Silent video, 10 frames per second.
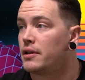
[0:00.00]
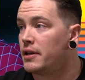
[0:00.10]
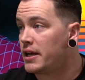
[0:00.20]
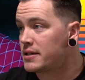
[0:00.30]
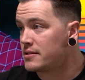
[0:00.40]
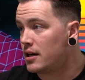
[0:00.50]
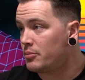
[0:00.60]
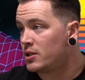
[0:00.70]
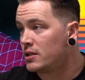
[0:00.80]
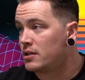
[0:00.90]
next
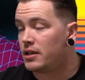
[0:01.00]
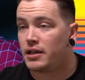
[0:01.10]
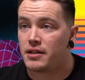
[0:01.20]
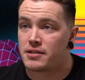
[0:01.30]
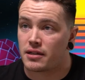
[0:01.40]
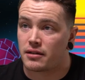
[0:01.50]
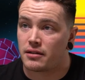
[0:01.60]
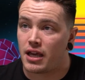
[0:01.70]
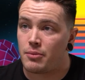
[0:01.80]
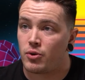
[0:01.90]
up is
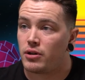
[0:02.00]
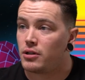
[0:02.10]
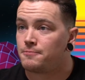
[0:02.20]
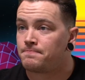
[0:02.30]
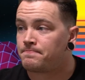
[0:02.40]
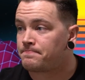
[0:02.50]
Gabriel.